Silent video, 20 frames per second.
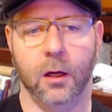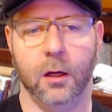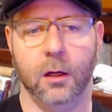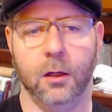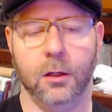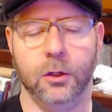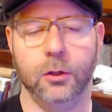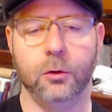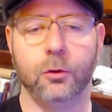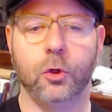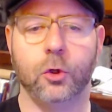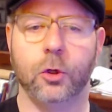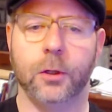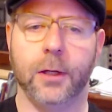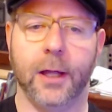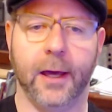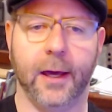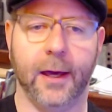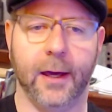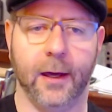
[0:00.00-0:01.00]
you
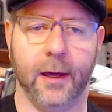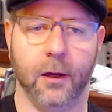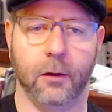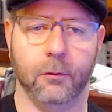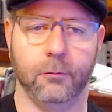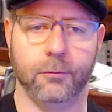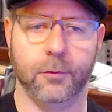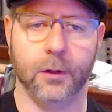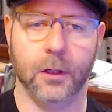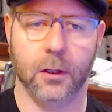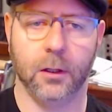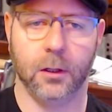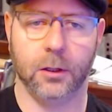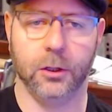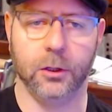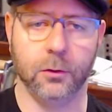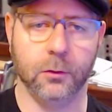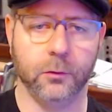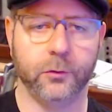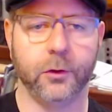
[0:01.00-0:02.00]
could have
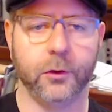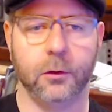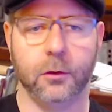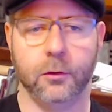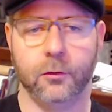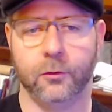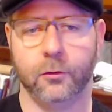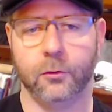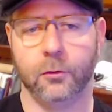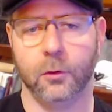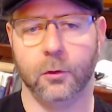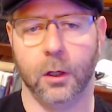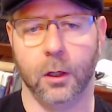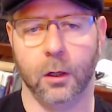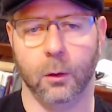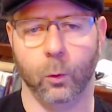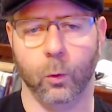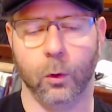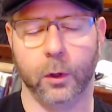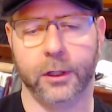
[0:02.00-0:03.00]
users
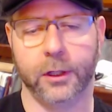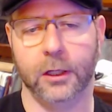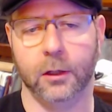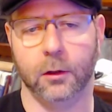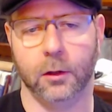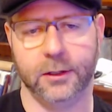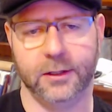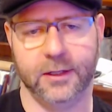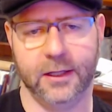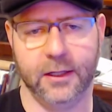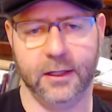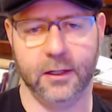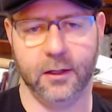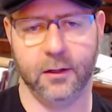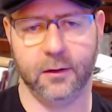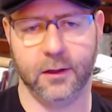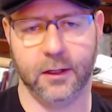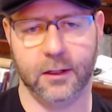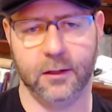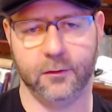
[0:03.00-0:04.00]
working on
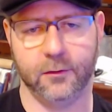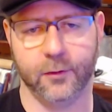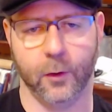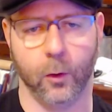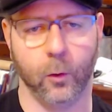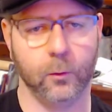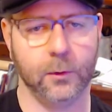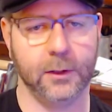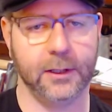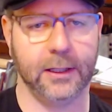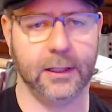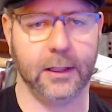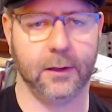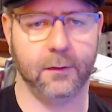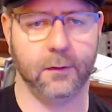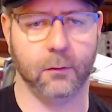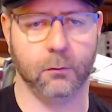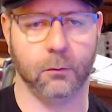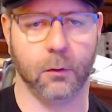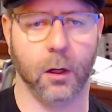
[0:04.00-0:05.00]
data that is only
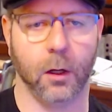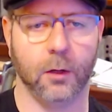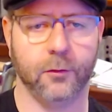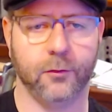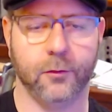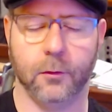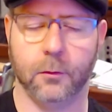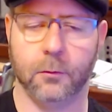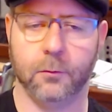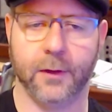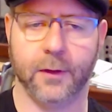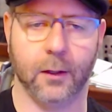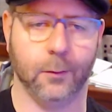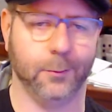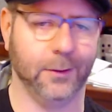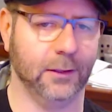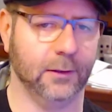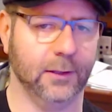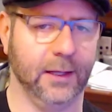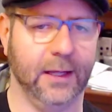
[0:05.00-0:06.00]
in the raw zone that'll
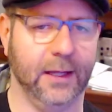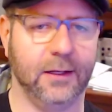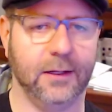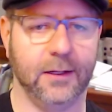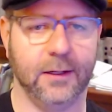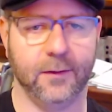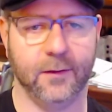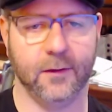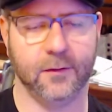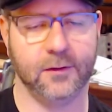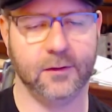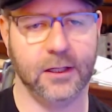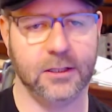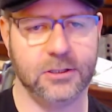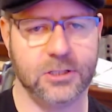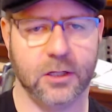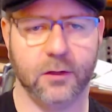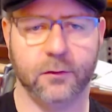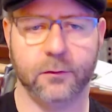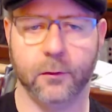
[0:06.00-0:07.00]
be landed in the
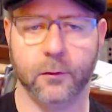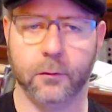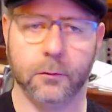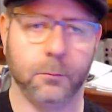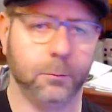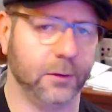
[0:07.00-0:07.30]
staging zone,